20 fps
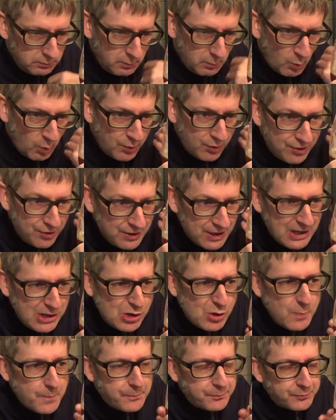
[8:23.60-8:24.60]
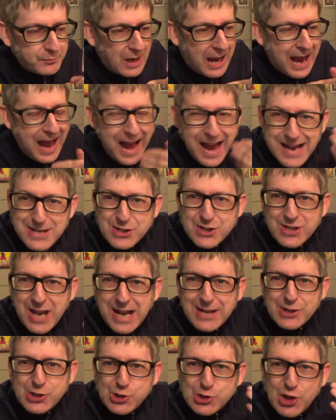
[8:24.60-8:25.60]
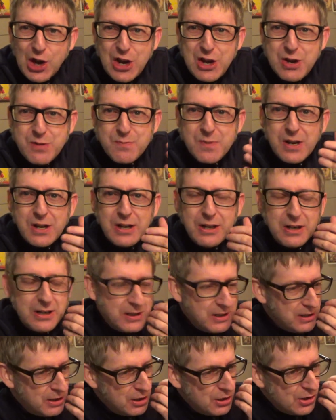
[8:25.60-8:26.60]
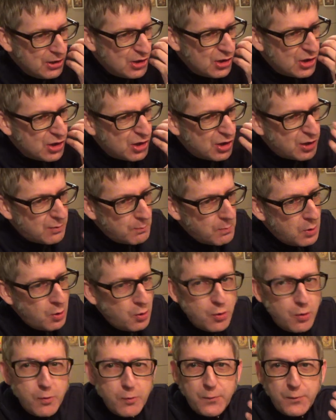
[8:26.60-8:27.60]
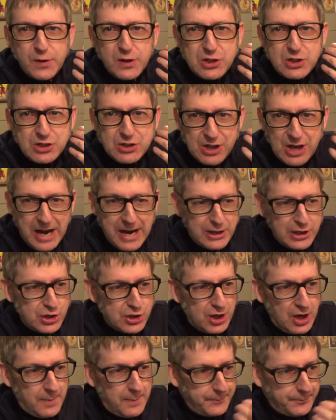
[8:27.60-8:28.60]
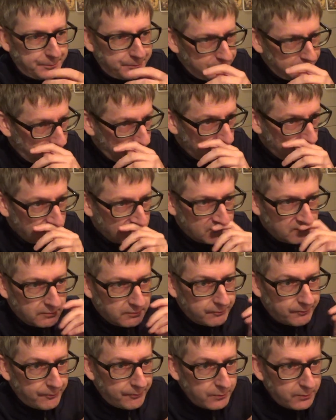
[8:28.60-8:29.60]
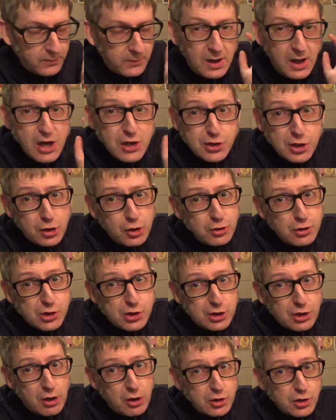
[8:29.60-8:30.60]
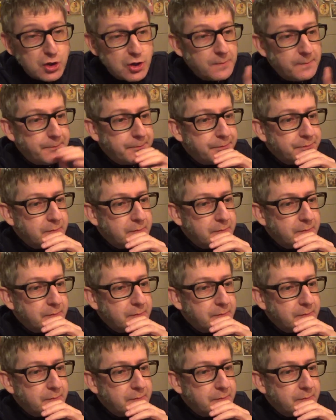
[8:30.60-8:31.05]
Well, this has that same smooth texture as a good scotch.